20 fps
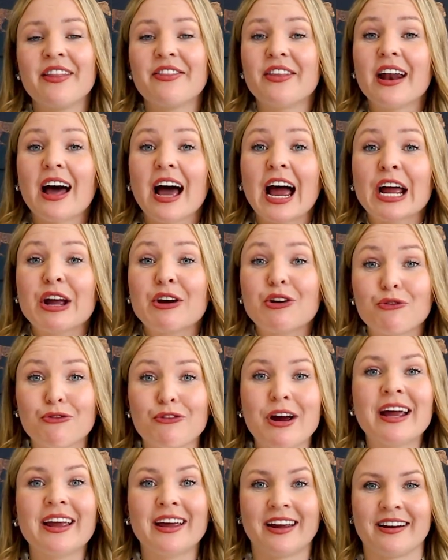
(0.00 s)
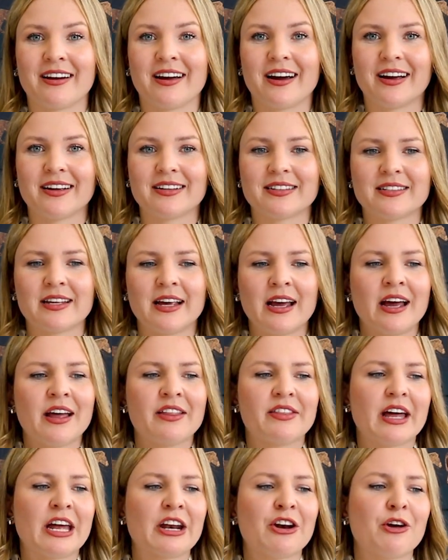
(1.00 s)
that I could recognize
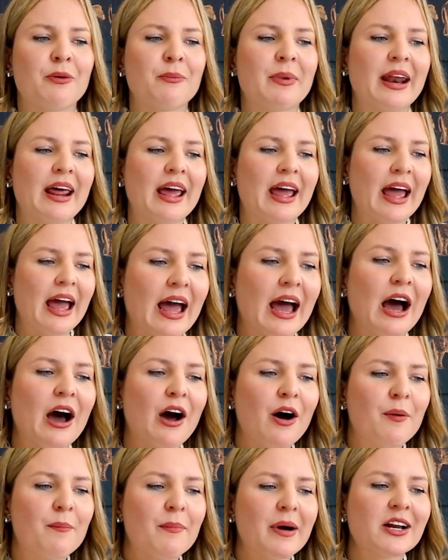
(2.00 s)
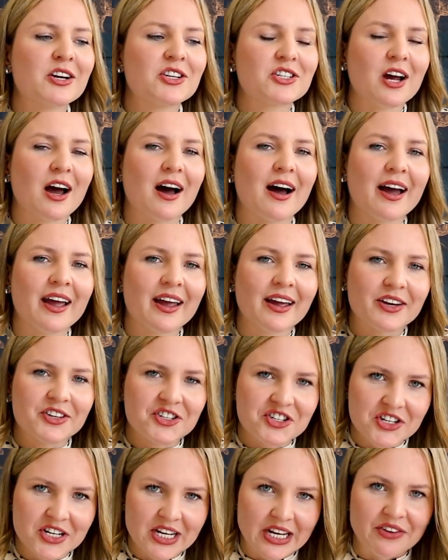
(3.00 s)
that no matter how much I
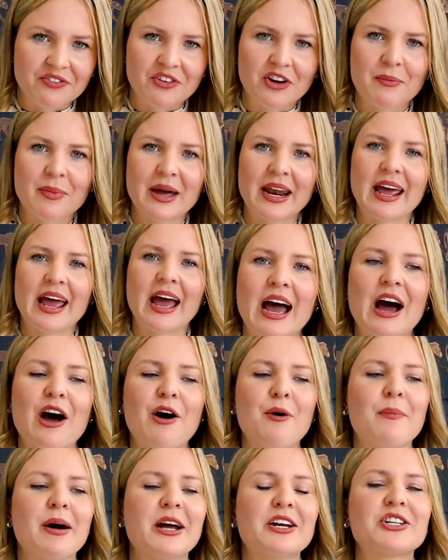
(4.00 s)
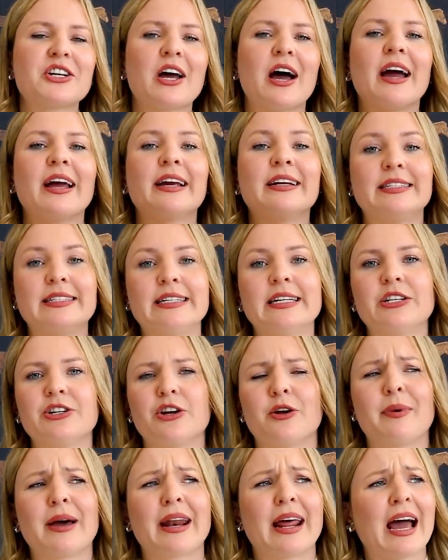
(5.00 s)
achieved, no matter how much I did,
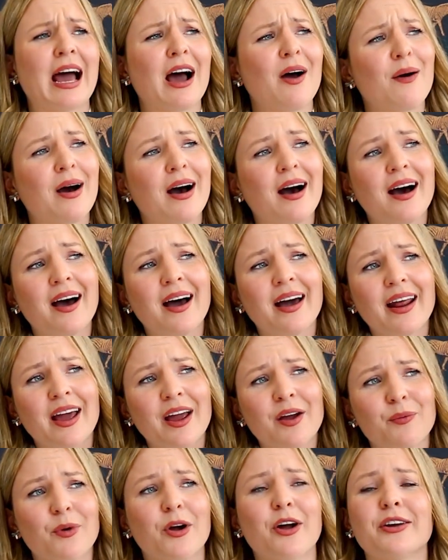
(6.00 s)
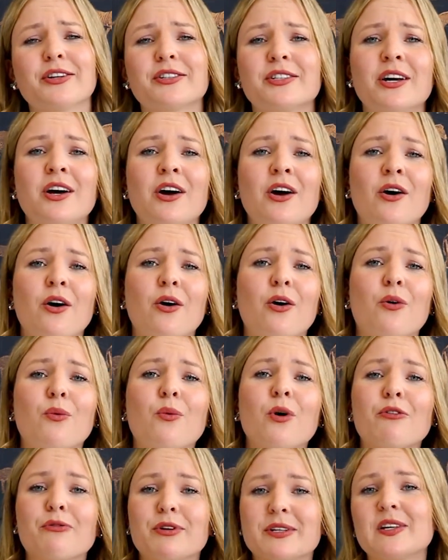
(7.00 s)
no matter how hard I worked, or
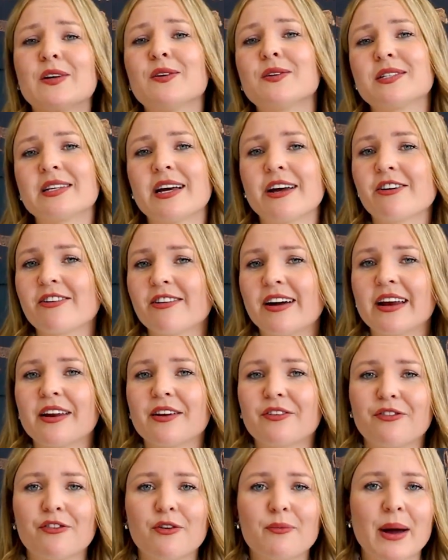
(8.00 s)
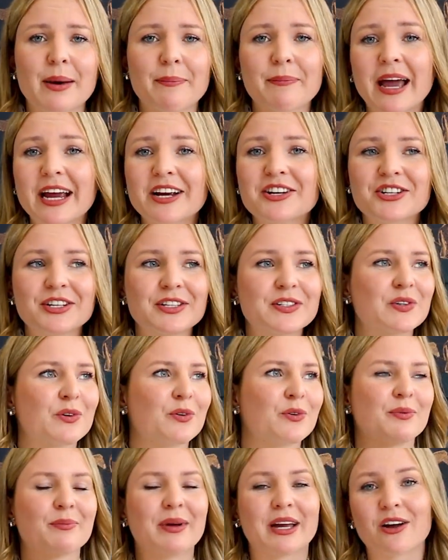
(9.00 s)
what results I created for my patients or
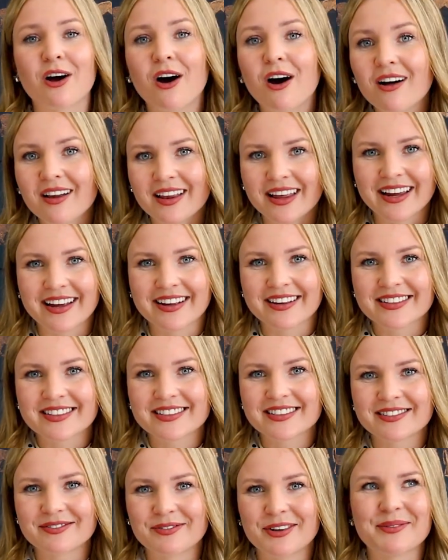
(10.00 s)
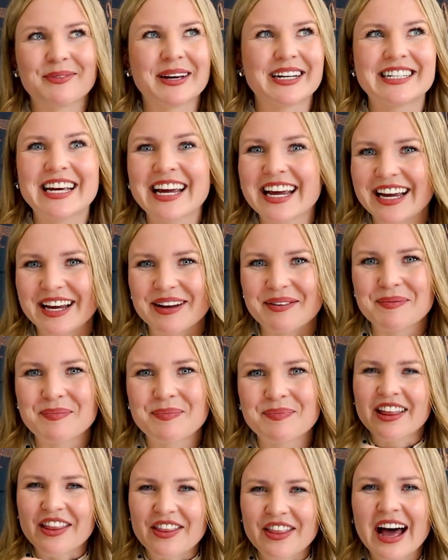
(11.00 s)
with my colleagues, with my team,
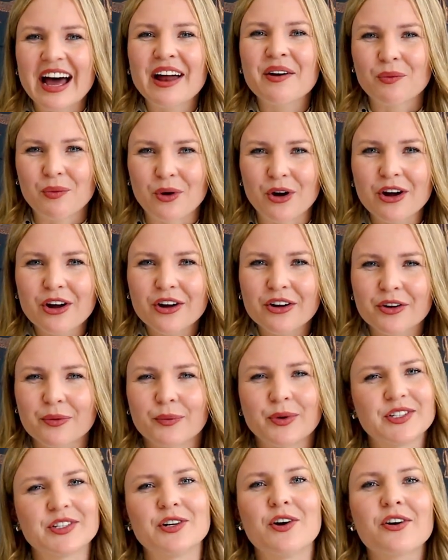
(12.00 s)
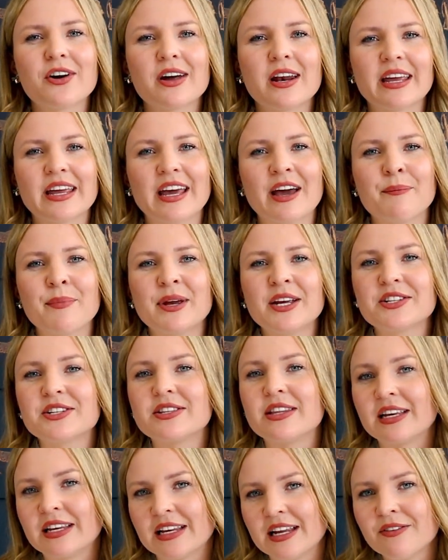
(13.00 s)
that work was not going to get me to
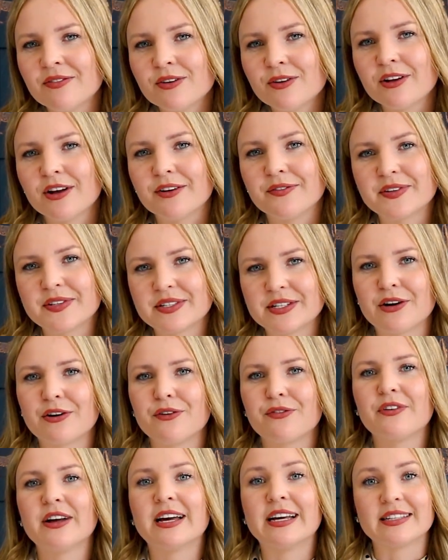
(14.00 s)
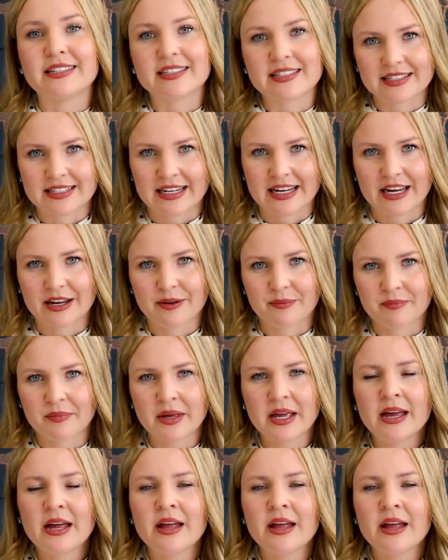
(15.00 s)
the level of self-esteem.